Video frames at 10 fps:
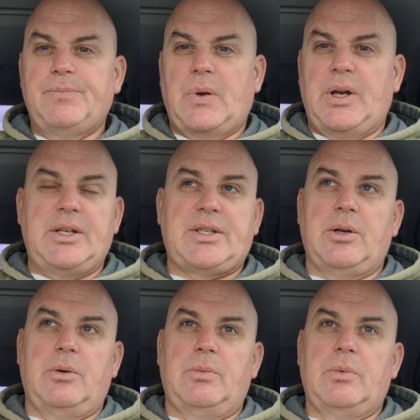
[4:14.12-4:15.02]
right?
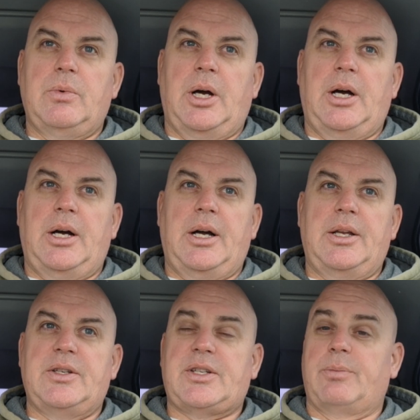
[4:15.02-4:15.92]
So
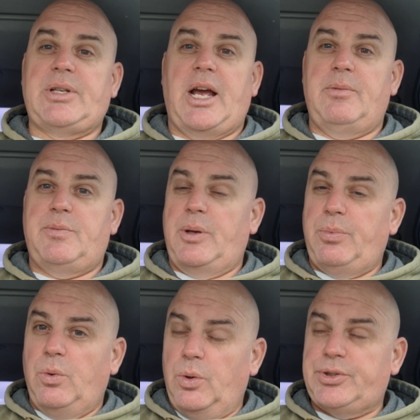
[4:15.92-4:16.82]
sometimes
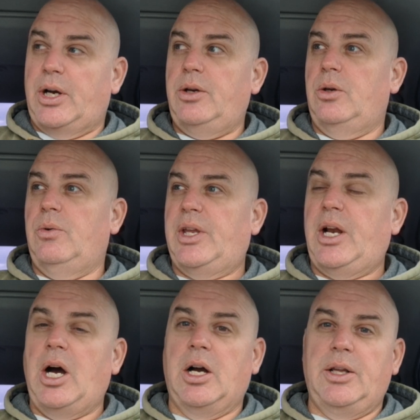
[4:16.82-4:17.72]
people will tell you that
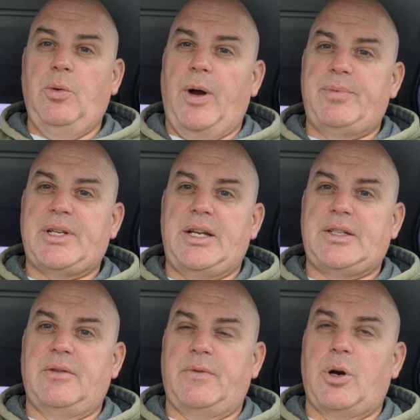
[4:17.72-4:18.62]
ugly websites
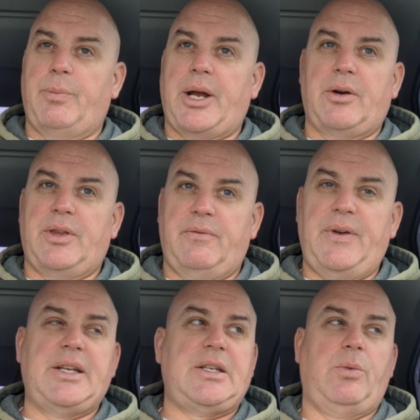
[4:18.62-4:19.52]
convert better than
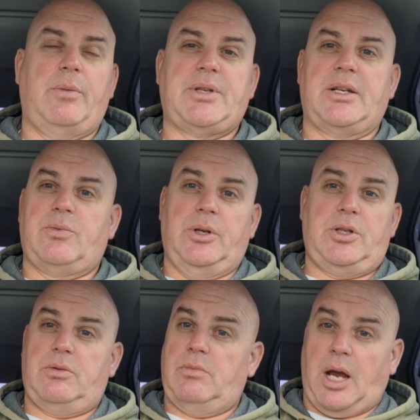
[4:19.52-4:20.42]
fancy websites,
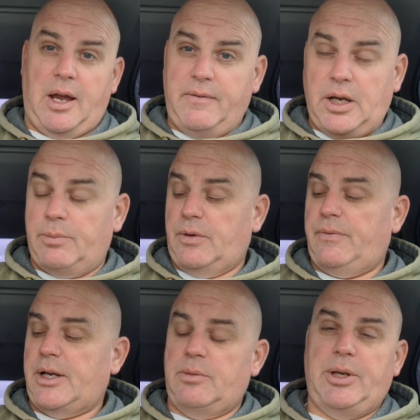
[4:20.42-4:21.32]
which I've come to
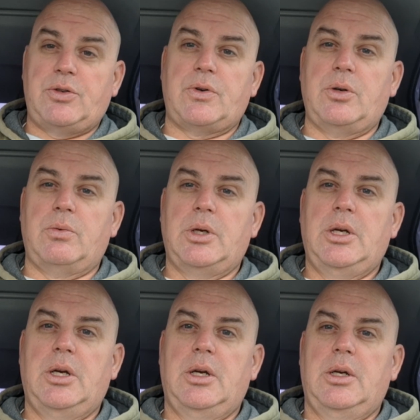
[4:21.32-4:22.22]
find to be true.
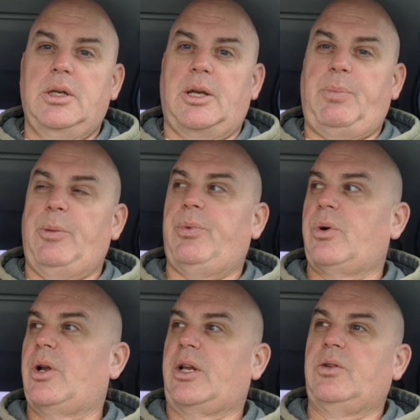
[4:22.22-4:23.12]
Like people
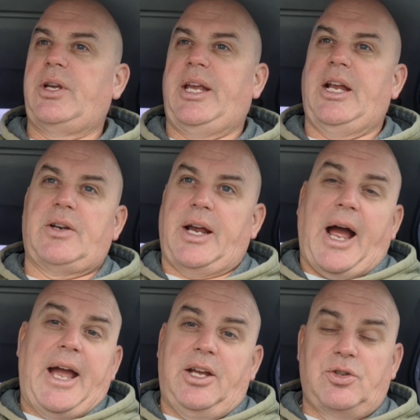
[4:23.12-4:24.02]
are like looking at, like,
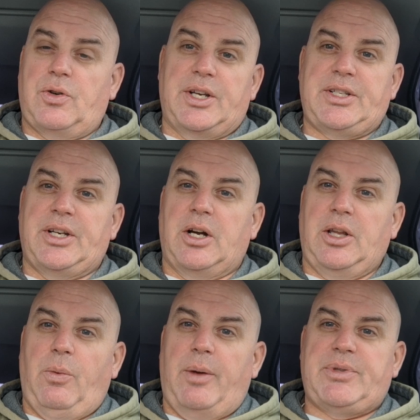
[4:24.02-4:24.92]
I can trust an
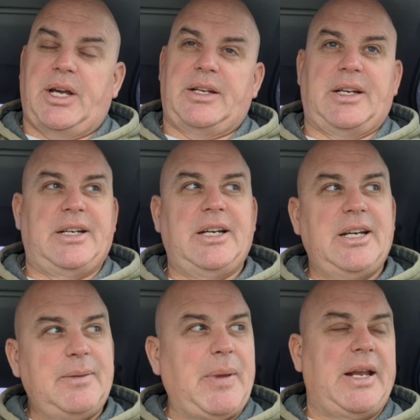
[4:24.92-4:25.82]
ugly website.
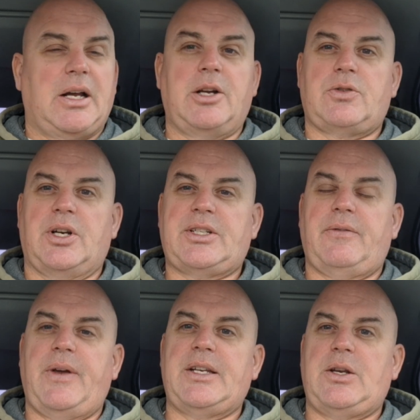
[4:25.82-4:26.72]
I may not trust a
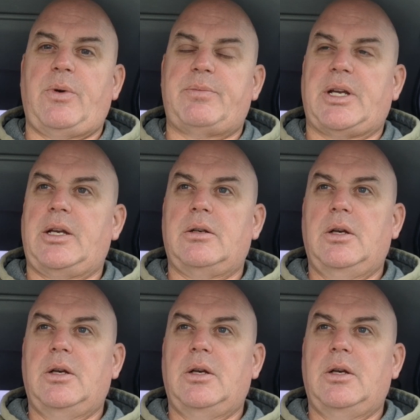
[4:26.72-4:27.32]
fancy website.